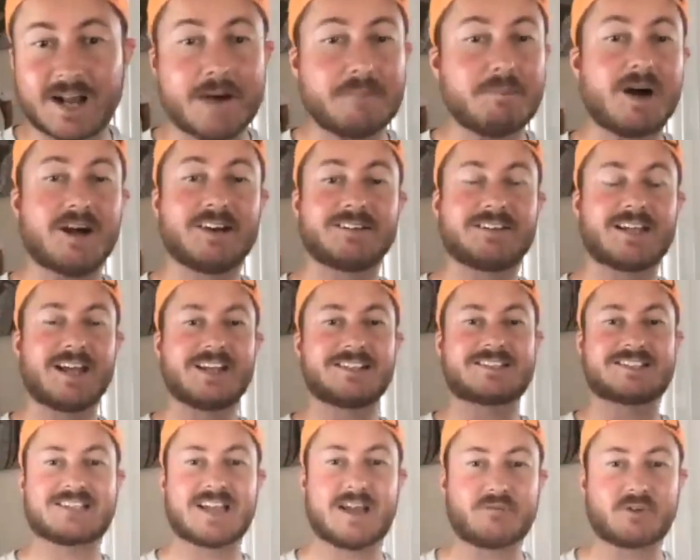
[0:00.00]
I'm on day
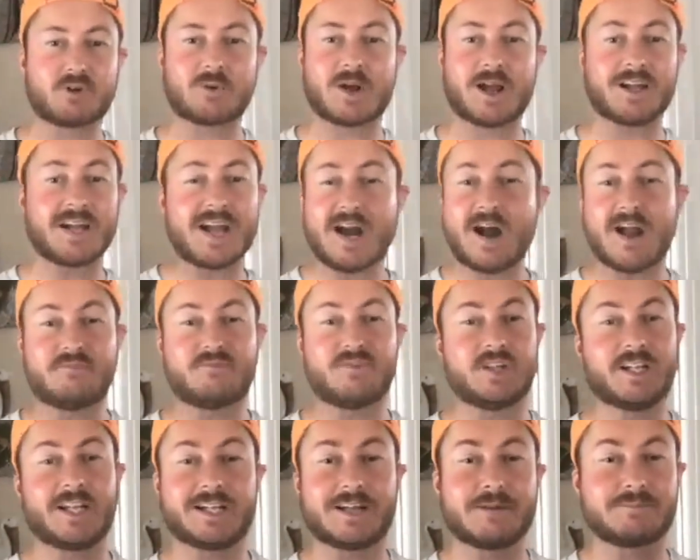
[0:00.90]
7 right now. I
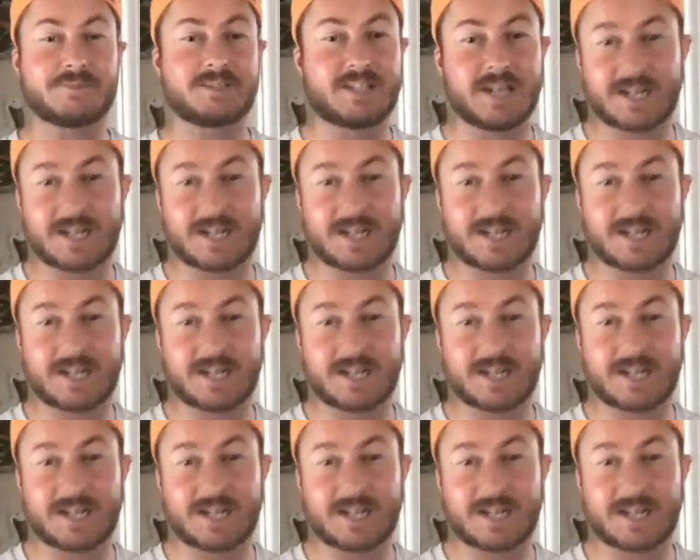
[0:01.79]
feel like I'm